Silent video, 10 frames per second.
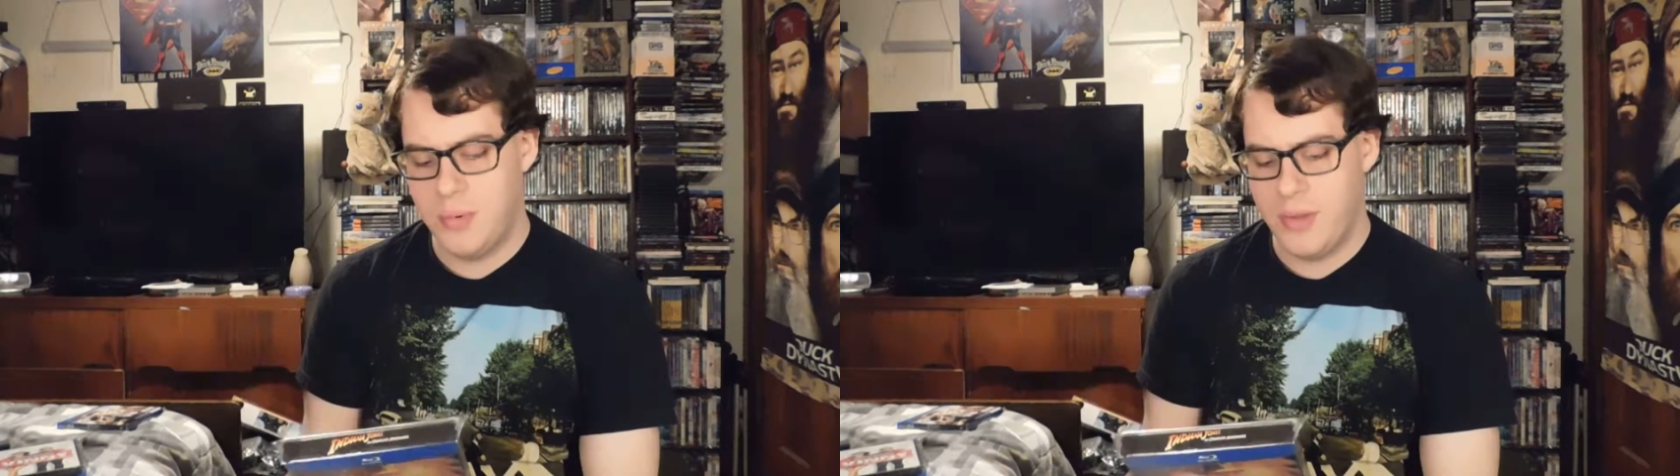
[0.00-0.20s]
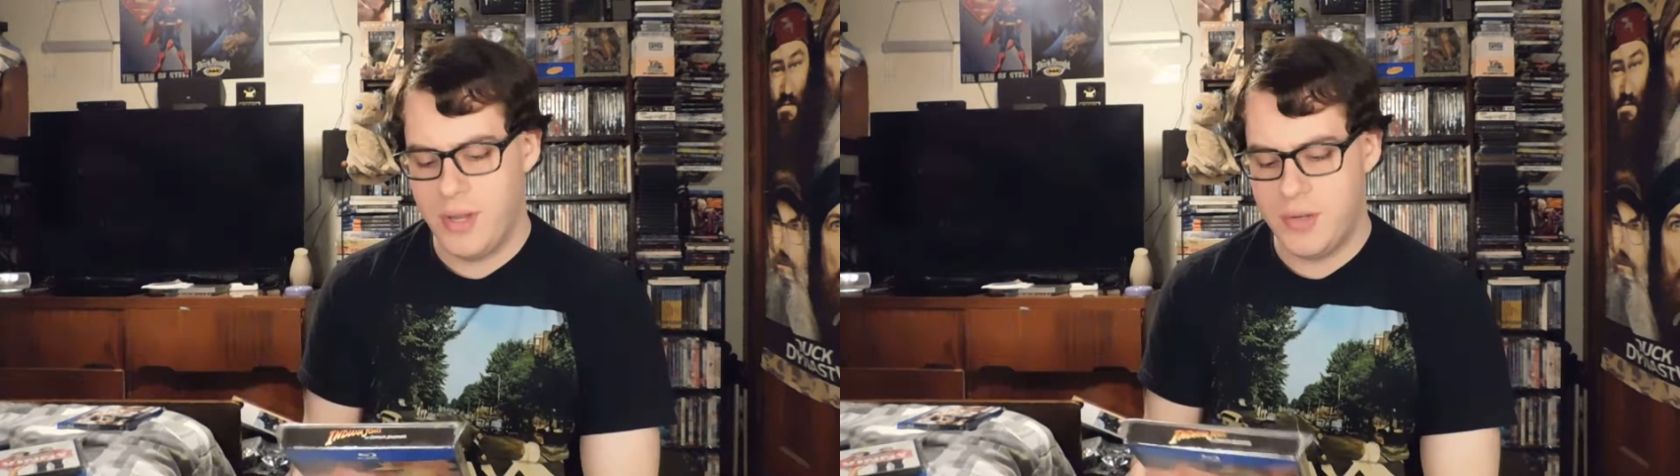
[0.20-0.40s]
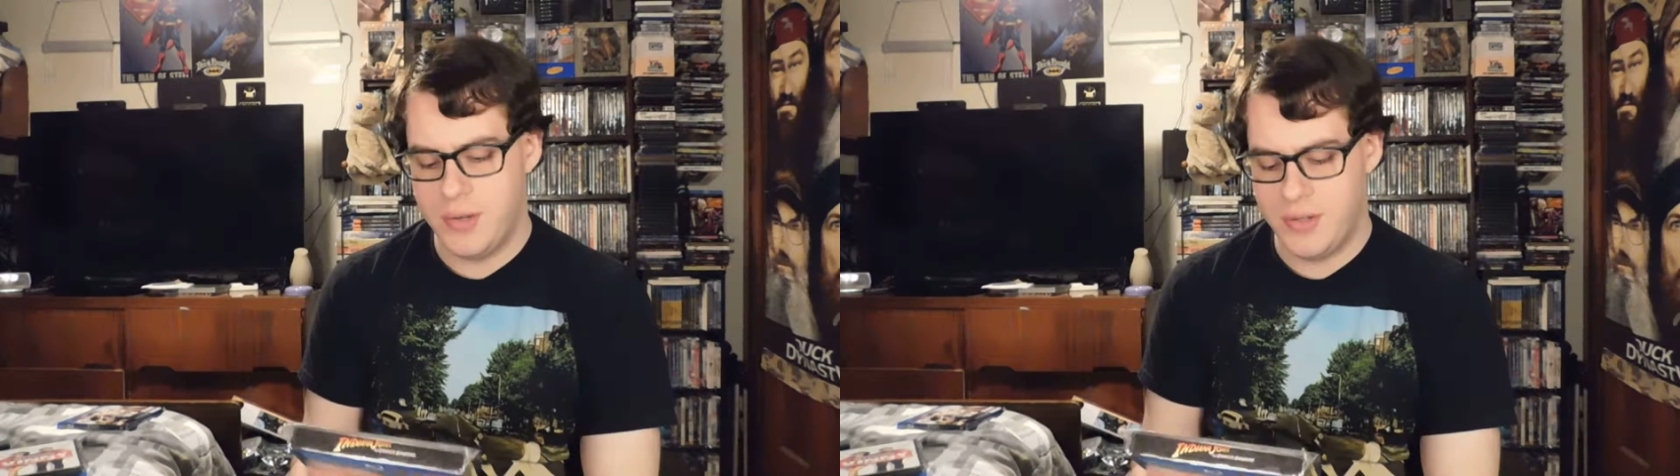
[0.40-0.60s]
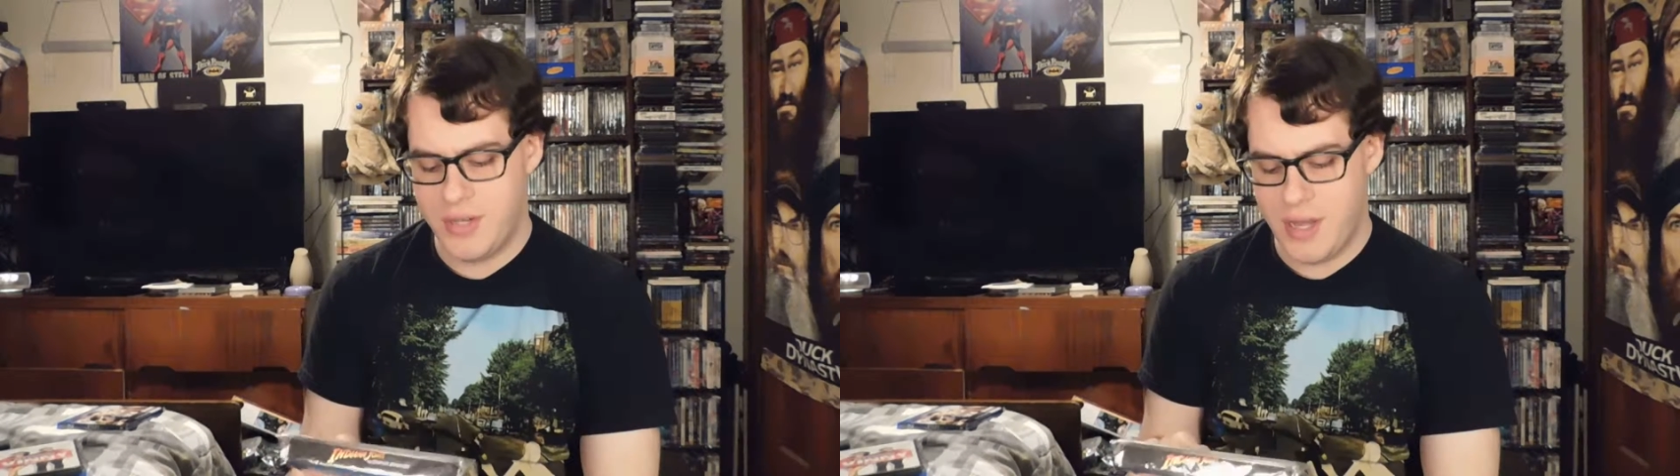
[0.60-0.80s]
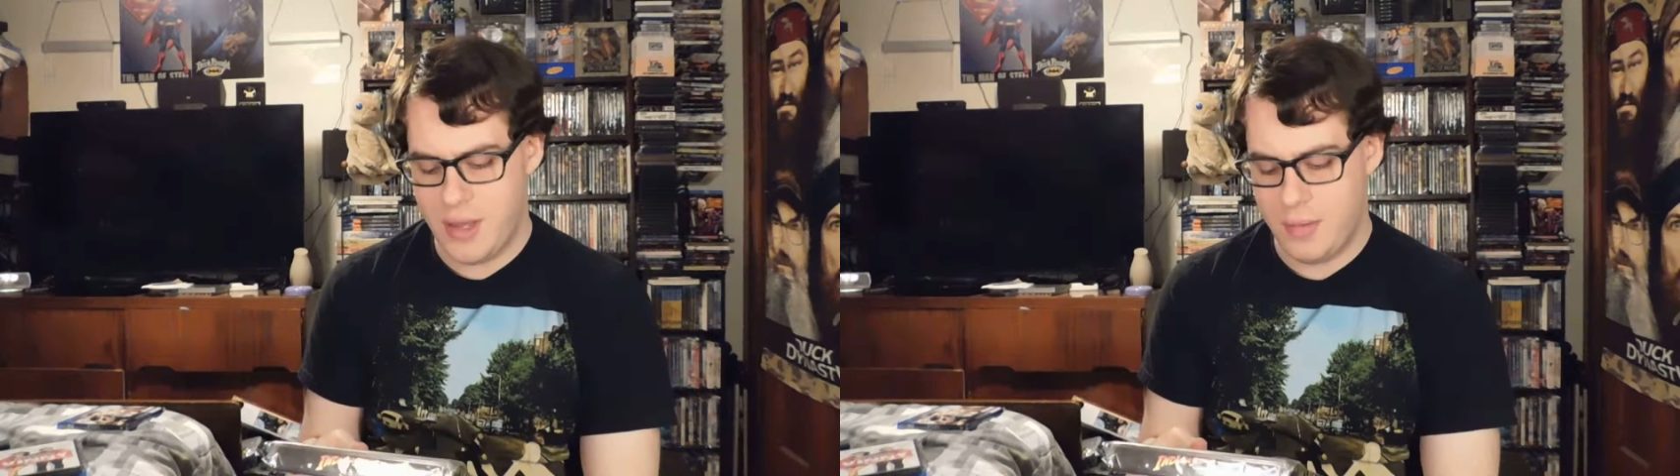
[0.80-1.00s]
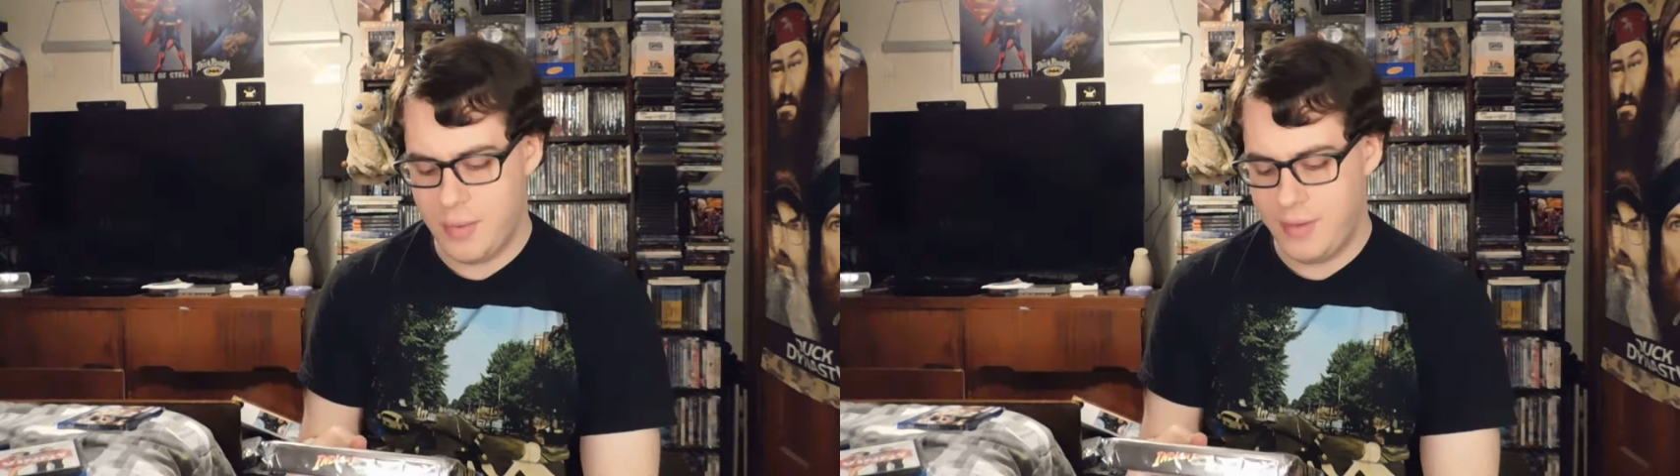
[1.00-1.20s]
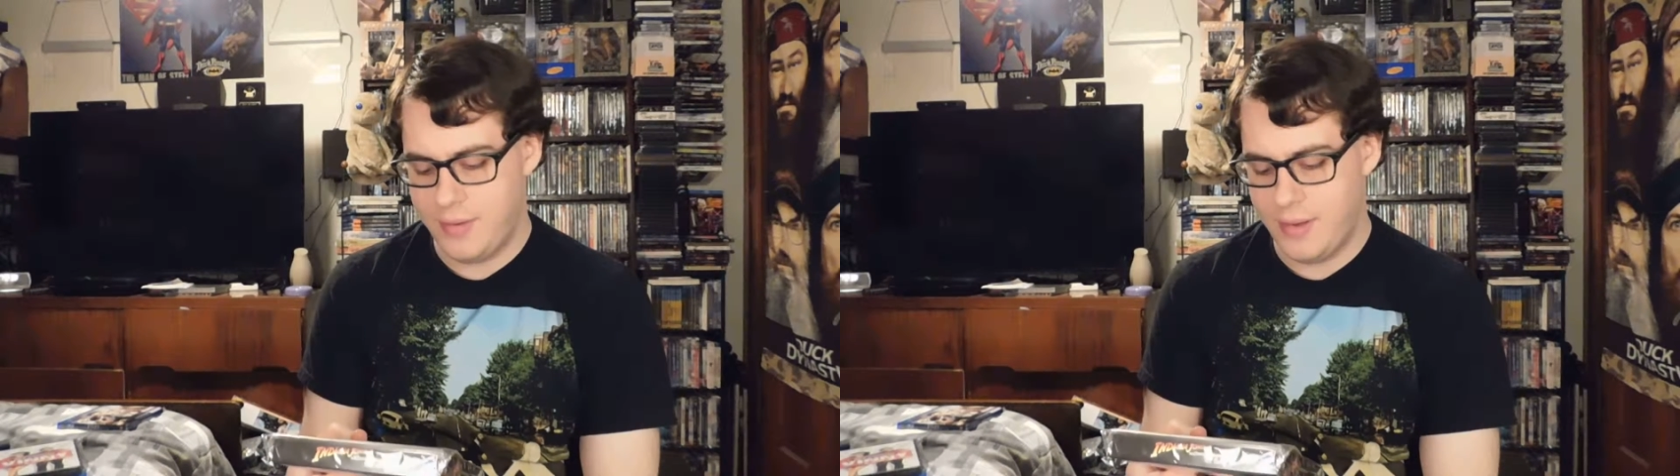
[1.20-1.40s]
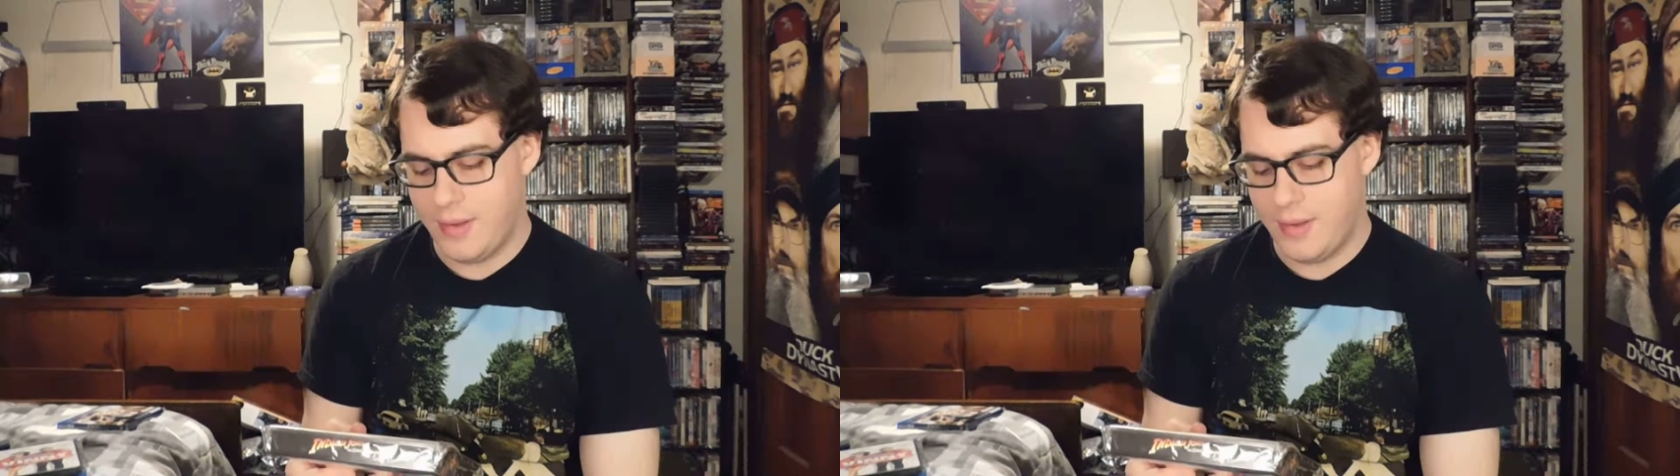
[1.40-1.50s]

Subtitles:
more than a trilogy now, but